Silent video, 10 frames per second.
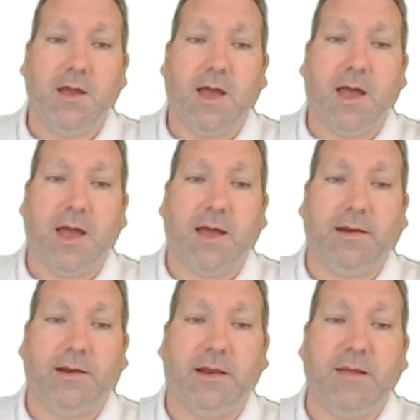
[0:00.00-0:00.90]
and
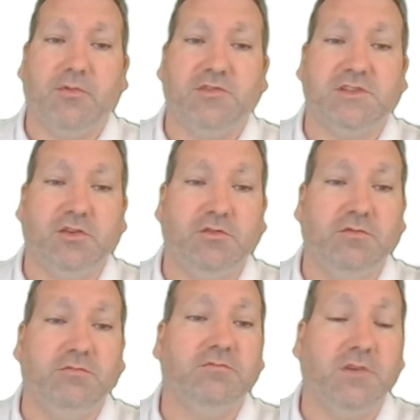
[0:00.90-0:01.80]
label 2
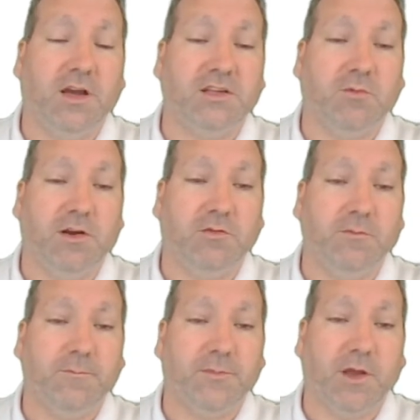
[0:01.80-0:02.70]
as well,
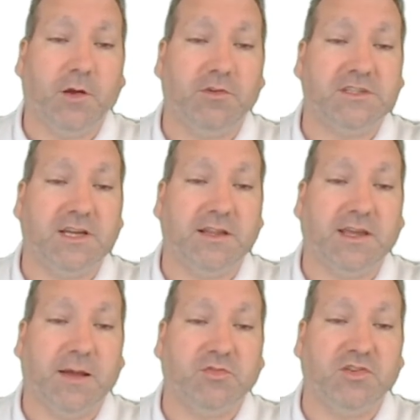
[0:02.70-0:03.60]
I want to set the
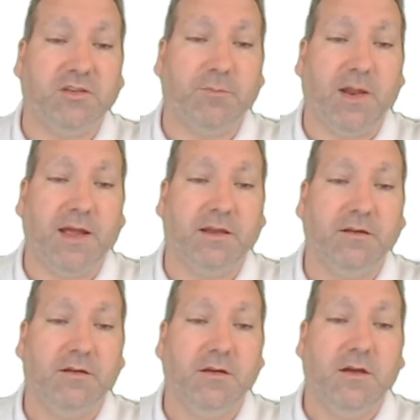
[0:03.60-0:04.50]
caption to blank,
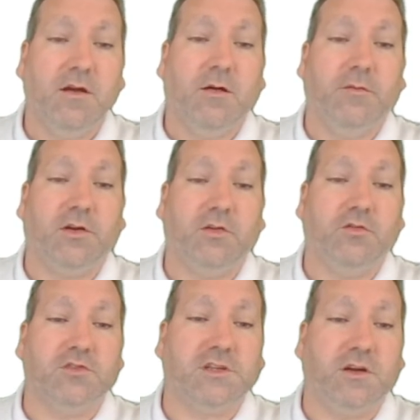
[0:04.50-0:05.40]
but I
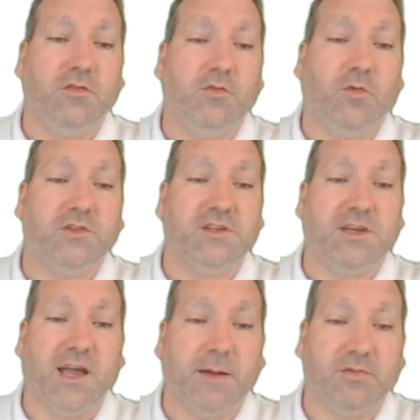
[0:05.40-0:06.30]
also want to
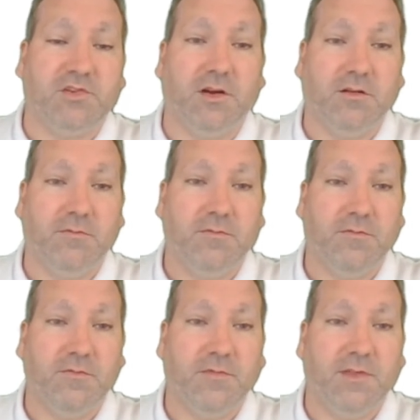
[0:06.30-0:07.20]
capture
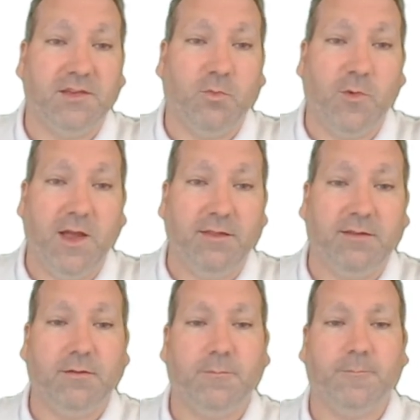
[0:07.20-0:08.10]
this width
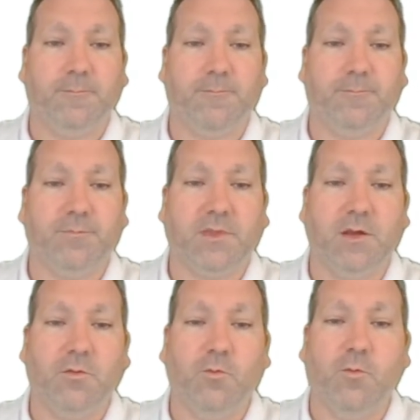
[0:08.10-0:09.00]

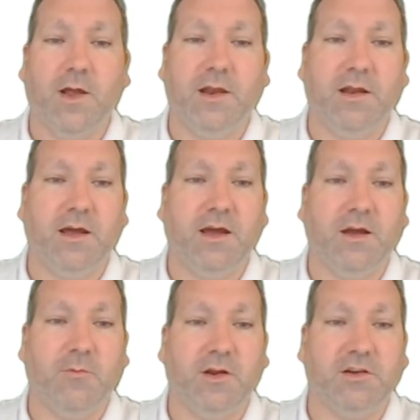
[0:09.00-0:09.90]
when
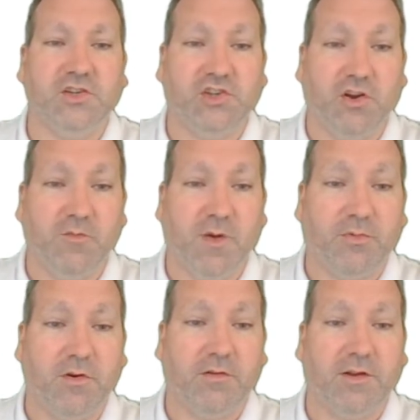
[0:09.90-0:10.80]
I show my
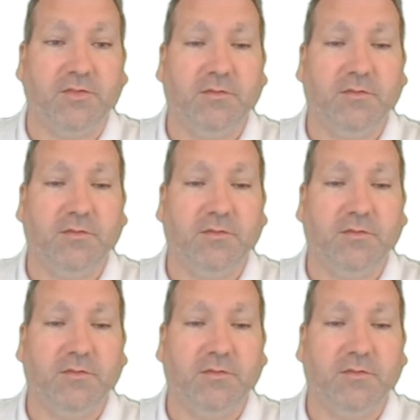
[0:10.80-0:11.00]
progress,